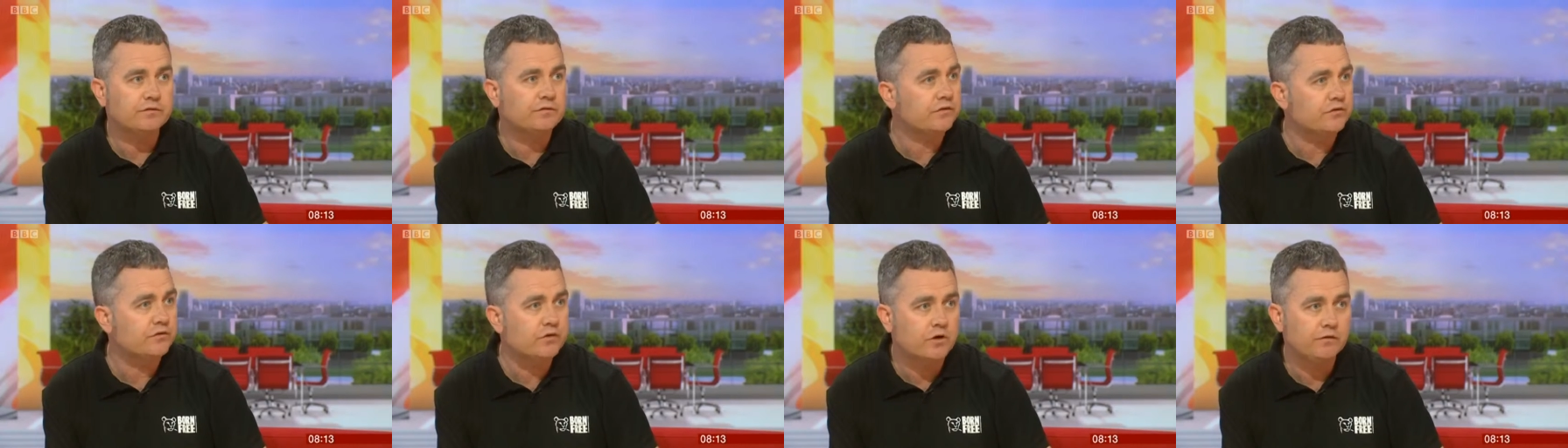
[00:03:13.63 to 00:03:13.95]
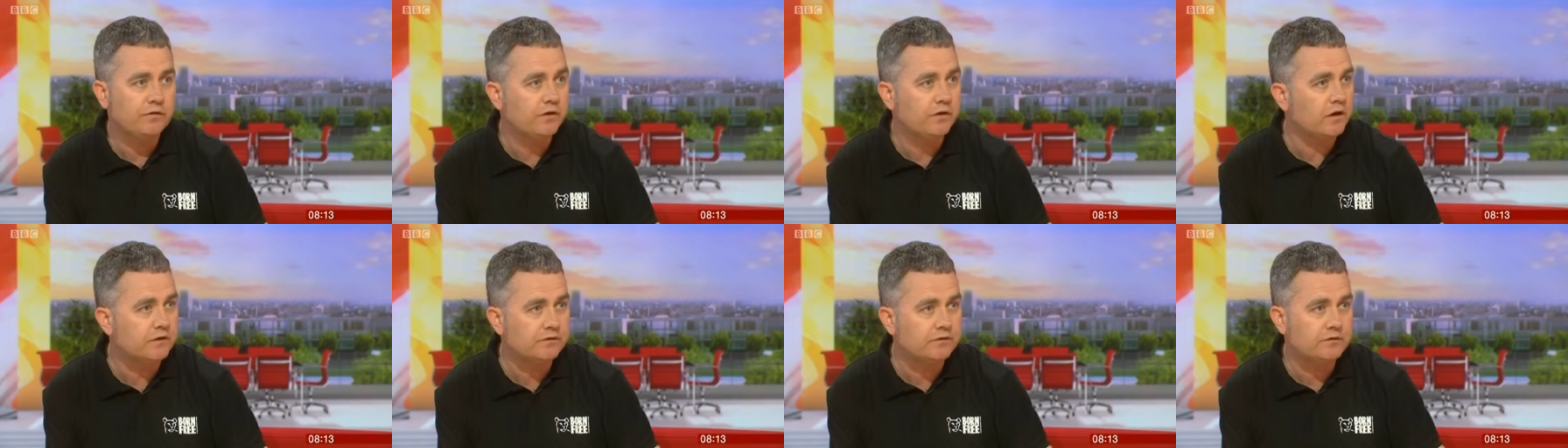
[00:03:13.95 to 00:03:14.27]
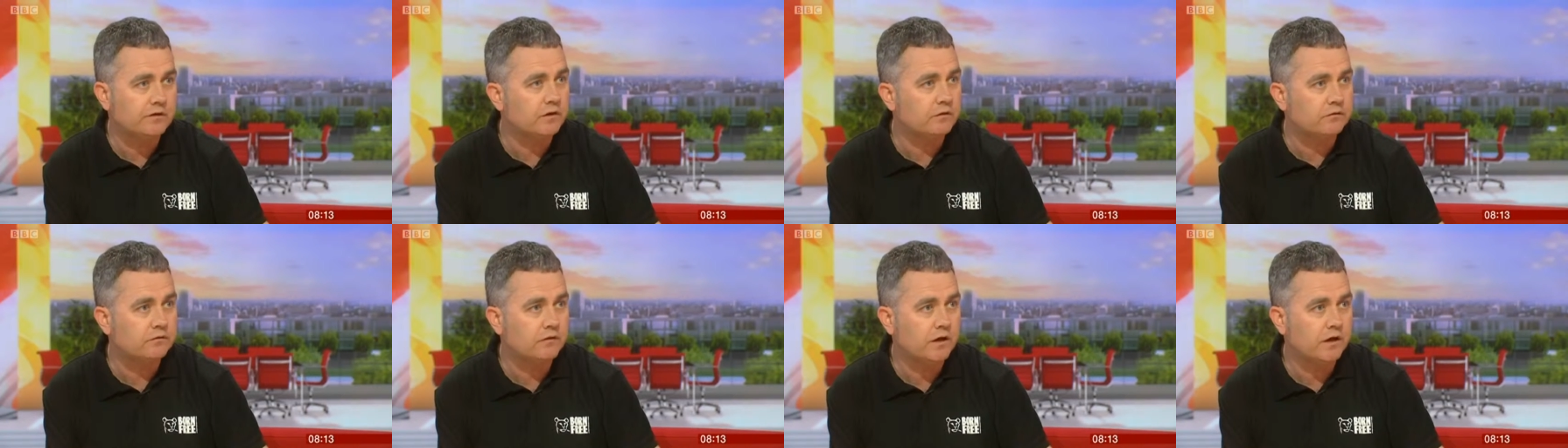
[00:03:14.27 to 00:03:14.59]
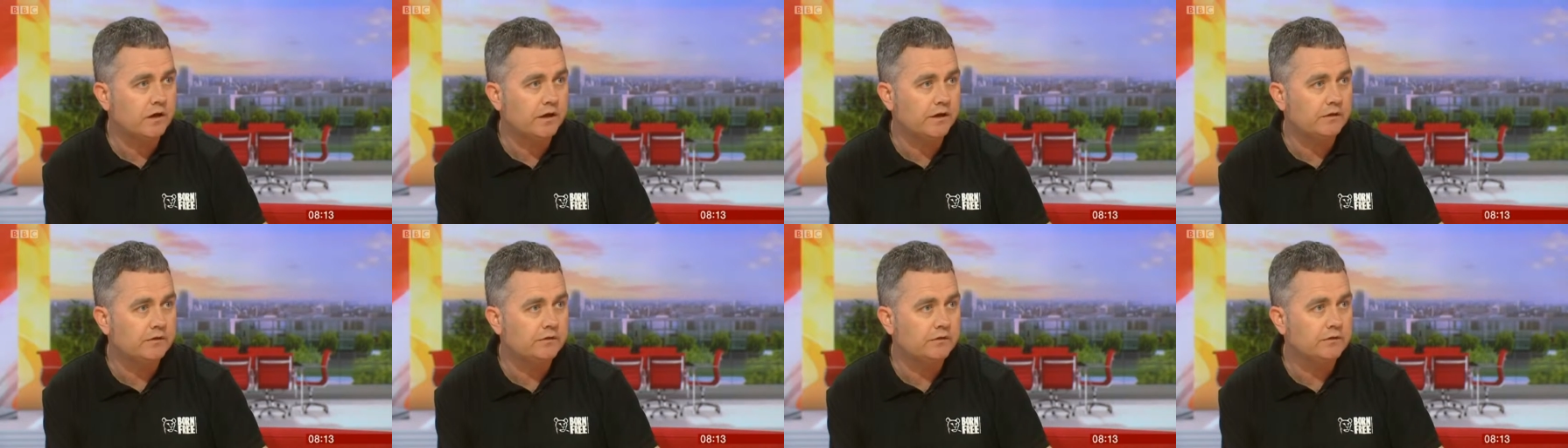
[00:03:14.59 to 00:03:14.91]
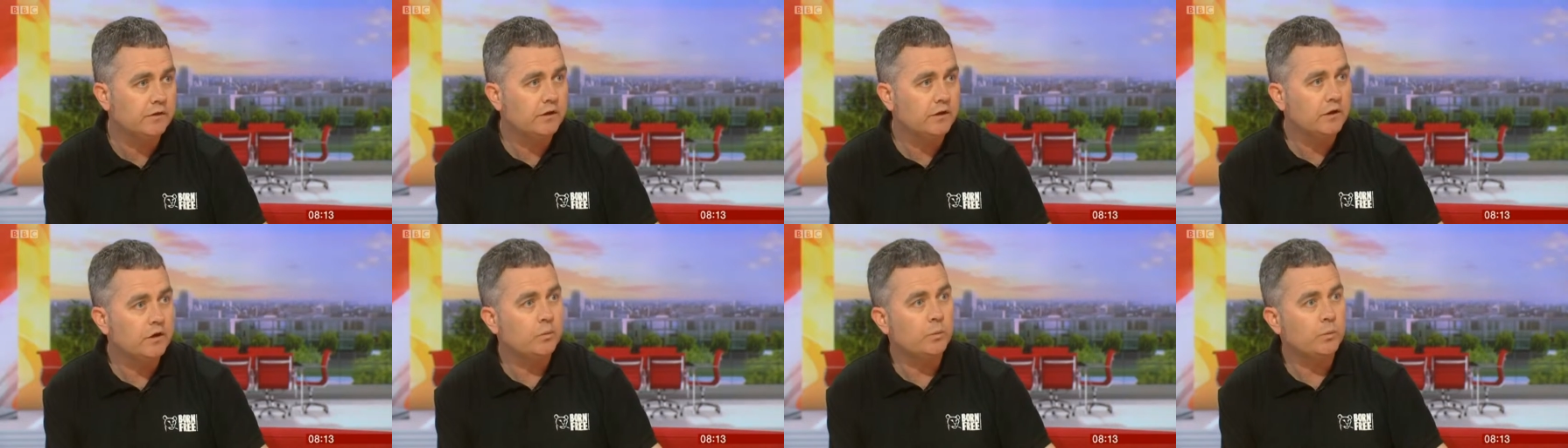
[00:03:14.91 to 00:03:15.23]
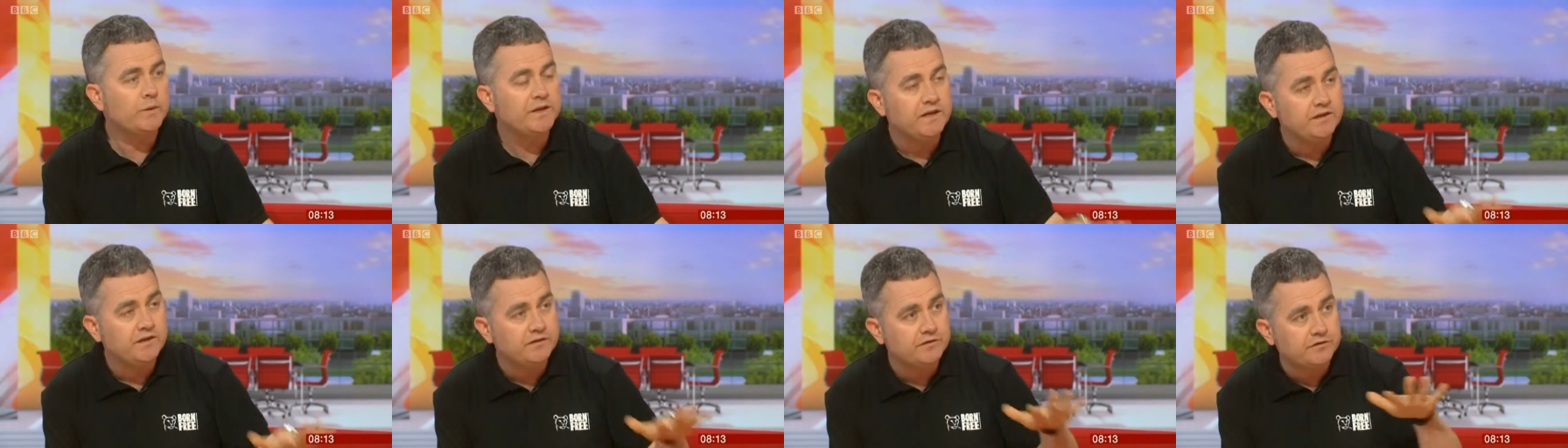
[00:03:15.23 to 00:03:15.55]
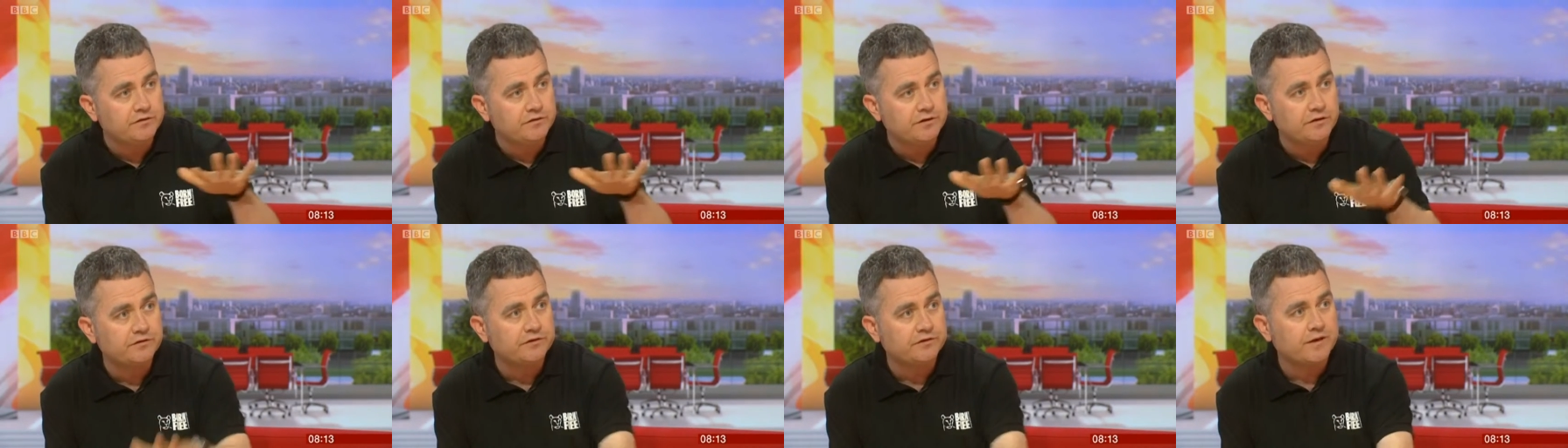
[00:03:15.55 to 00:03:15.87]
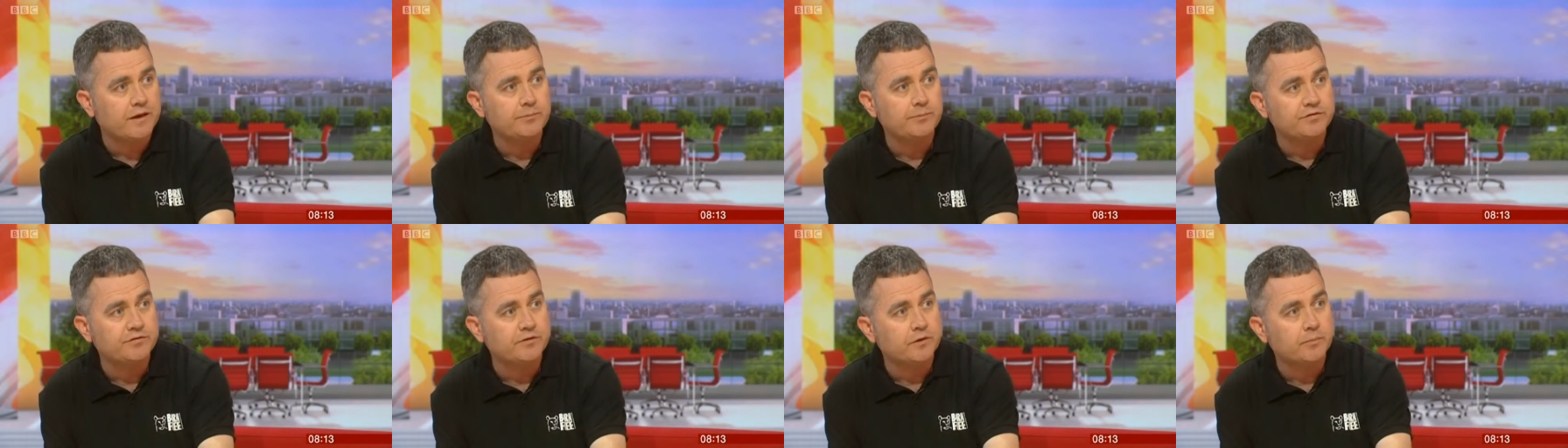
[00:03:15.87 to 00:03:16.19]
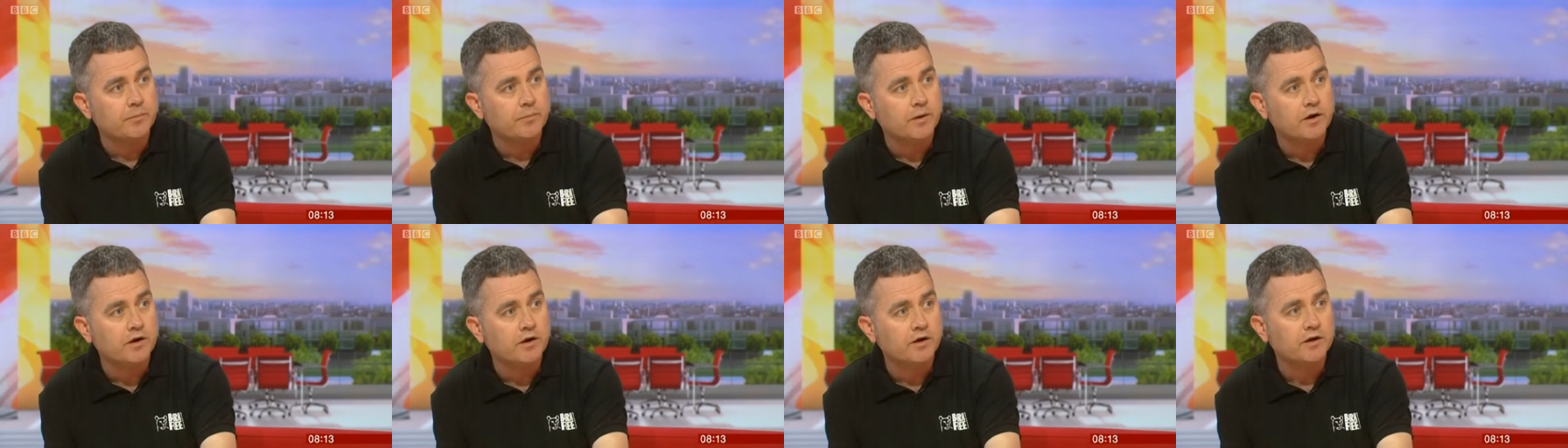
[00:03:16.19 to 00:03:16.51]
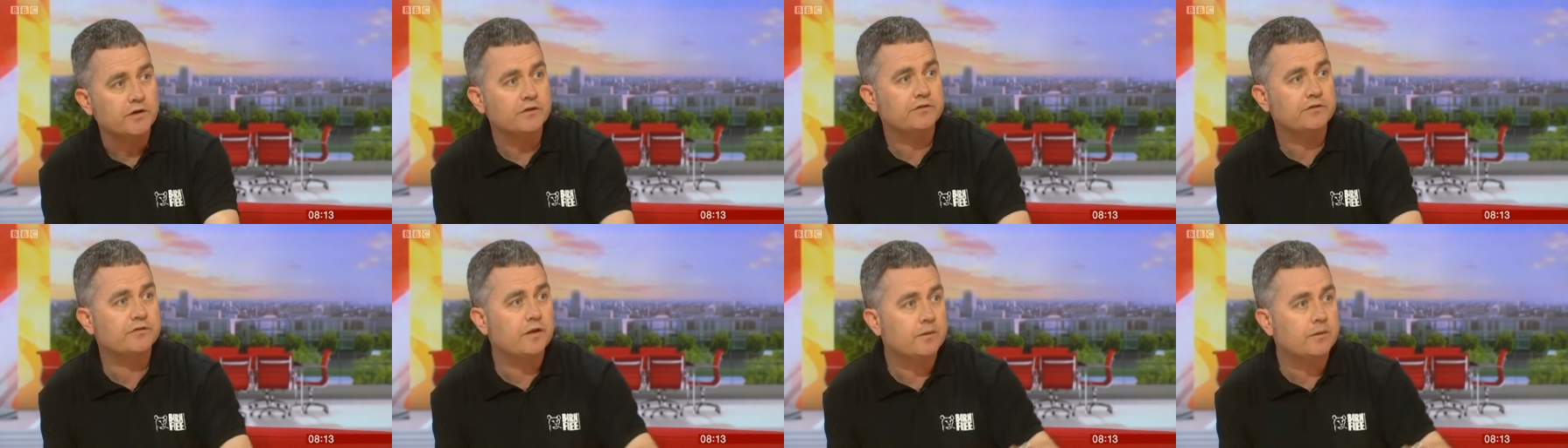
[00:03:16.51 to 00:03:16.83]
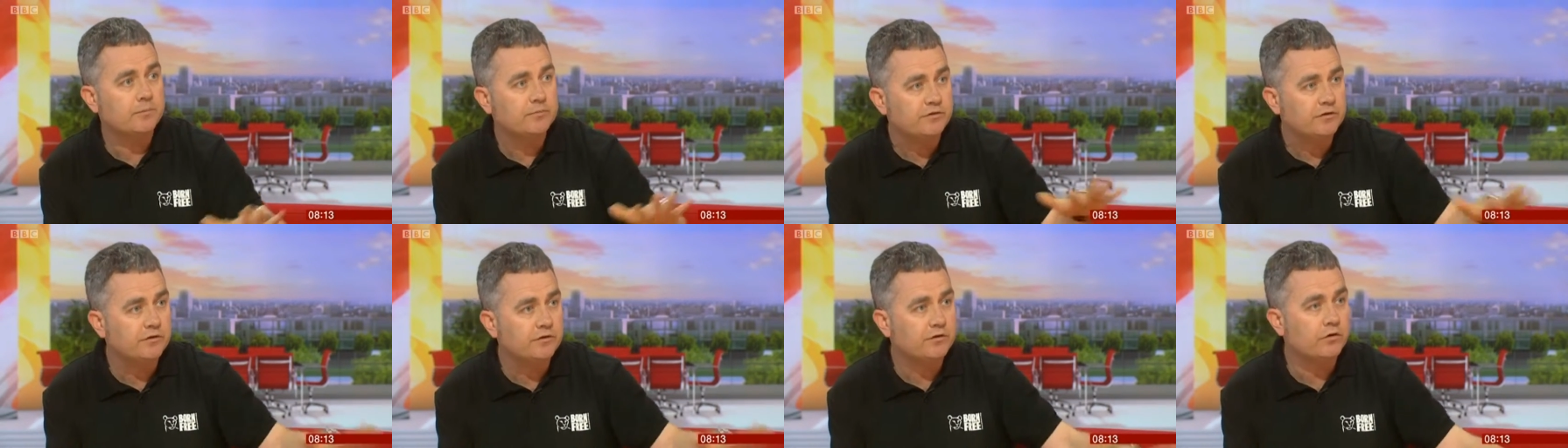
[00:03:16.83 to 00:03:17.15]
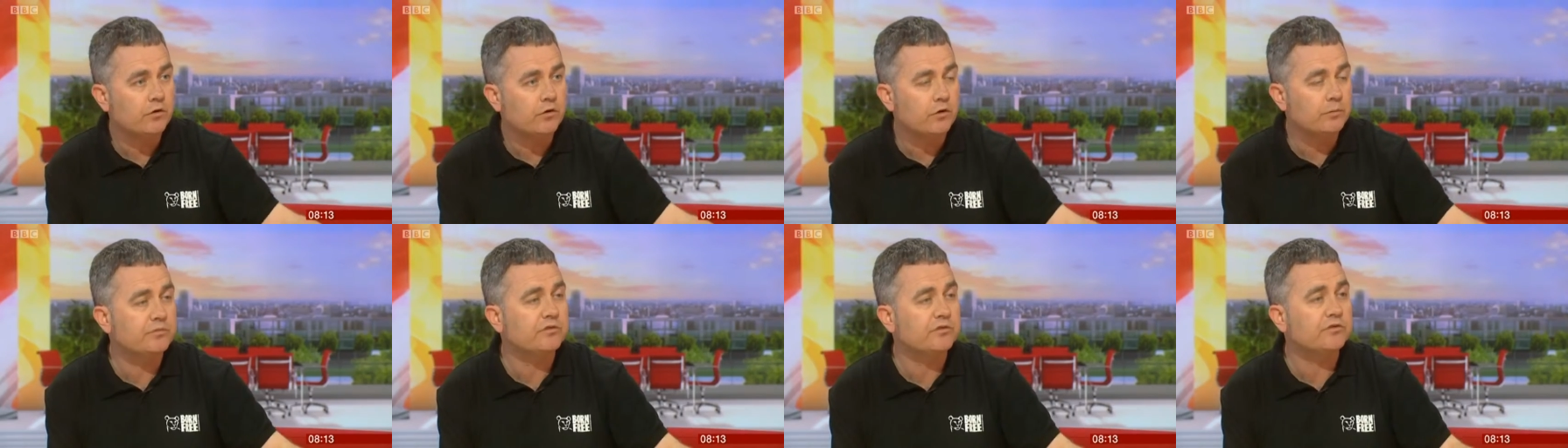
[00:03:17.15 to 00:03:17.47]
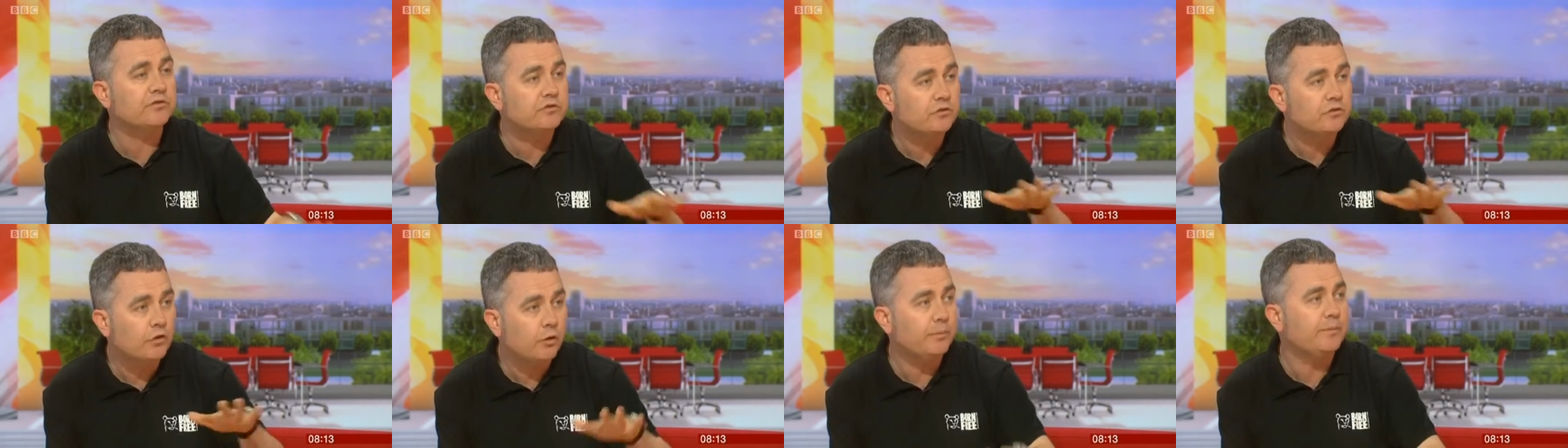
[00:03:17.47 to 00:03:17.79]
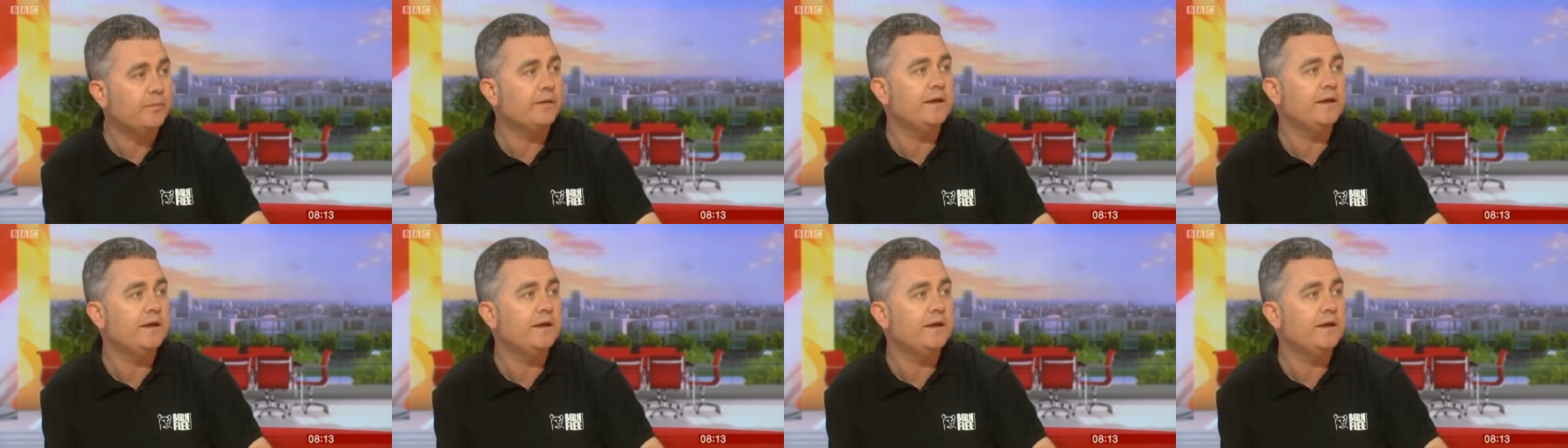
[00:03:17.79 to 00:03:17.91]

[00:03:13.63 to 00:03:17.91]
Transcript: for trophy hunting of lions. We need to see steps in America, steps in Europe to stop